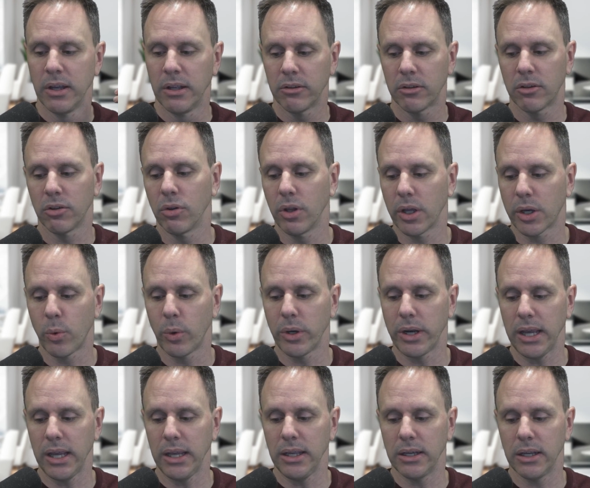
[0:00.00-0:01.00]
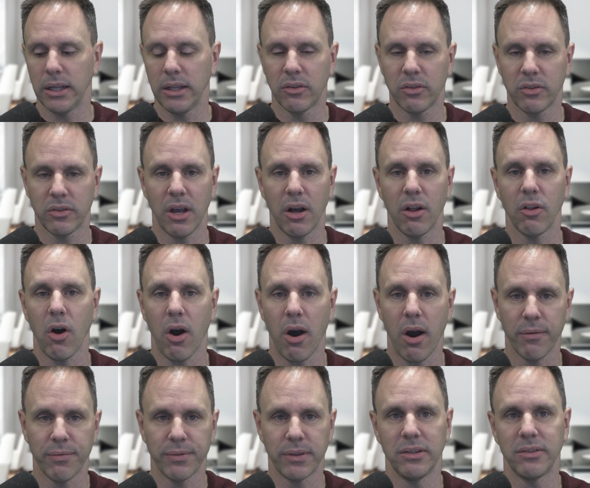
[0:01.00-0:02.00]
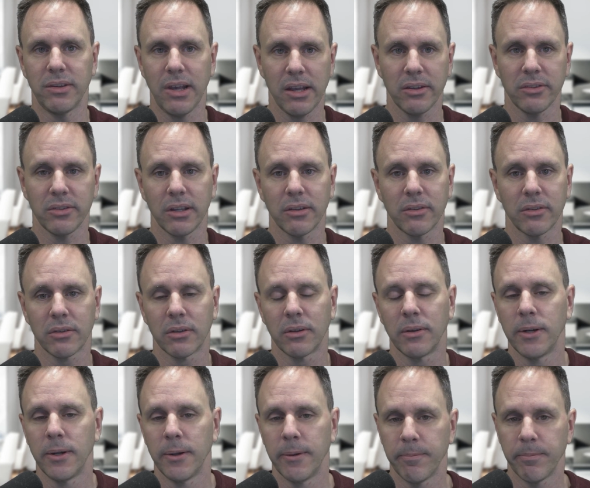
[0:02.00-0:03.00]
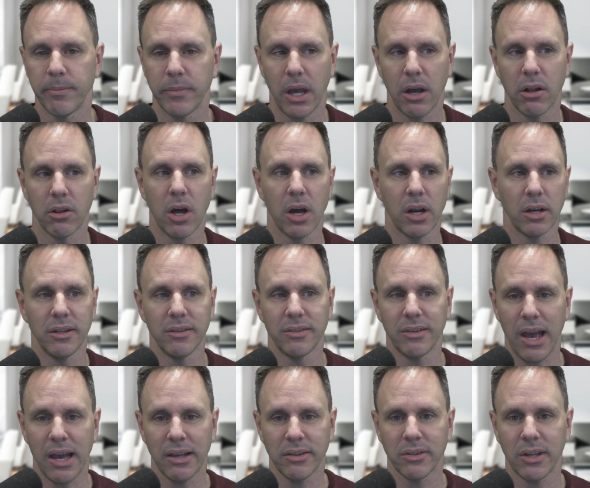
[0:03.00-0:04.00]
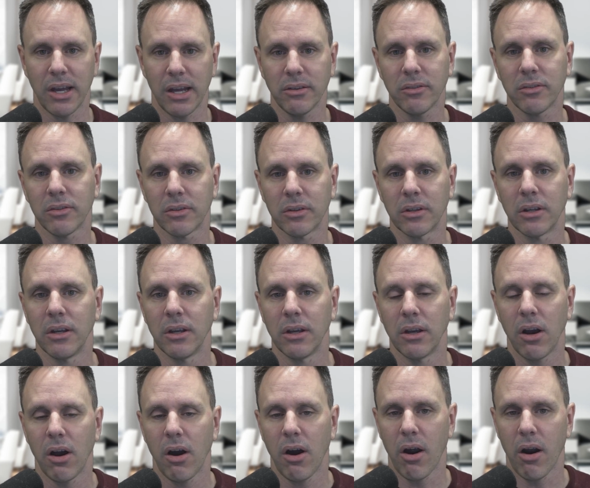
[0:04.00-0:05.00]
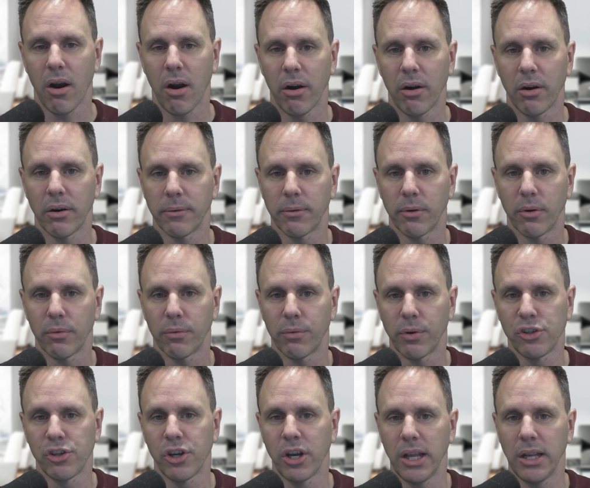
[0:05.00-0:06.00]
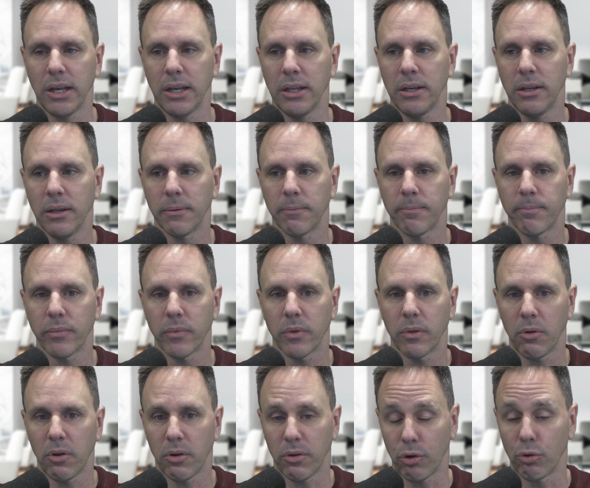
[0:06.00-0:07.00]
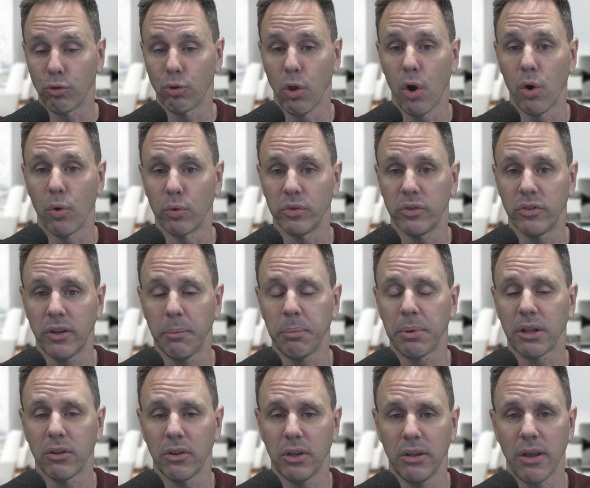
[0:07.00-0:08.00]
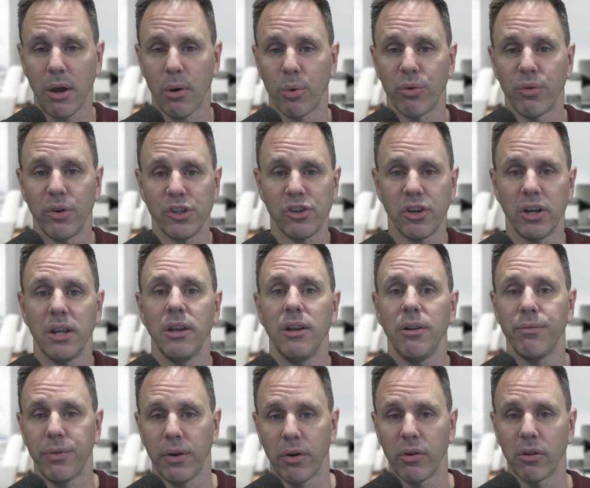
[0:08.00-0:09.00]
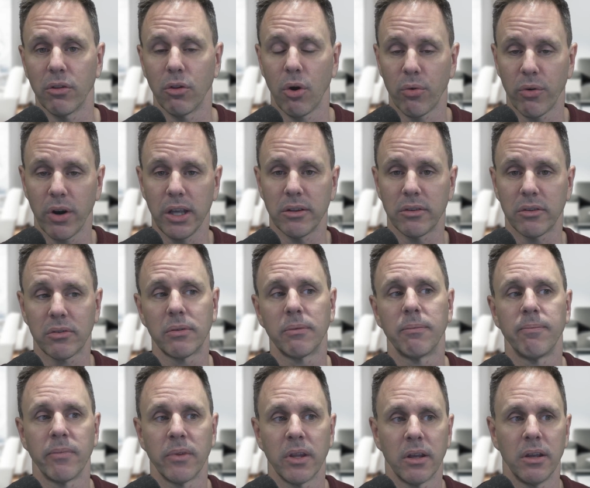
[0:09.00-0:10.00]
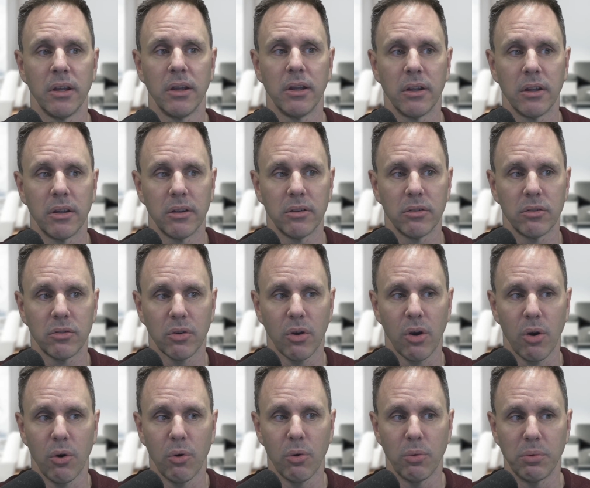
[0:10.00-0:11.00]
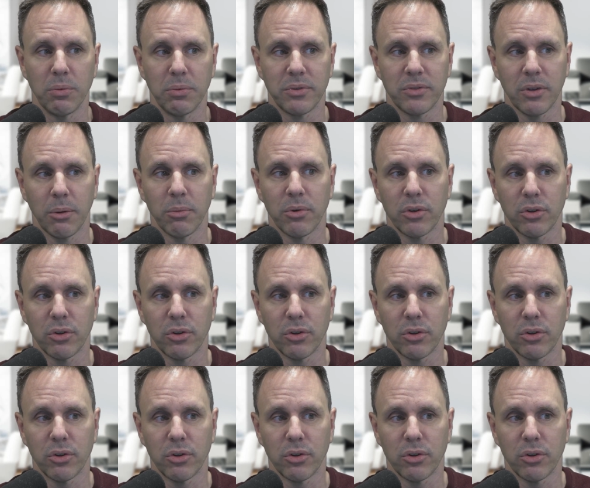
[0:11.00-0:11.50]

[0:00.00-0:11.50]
to liquidate and sell off these assets. Now, a lot of these assets are originated, they're loans typically that were originated at very low rates. So similar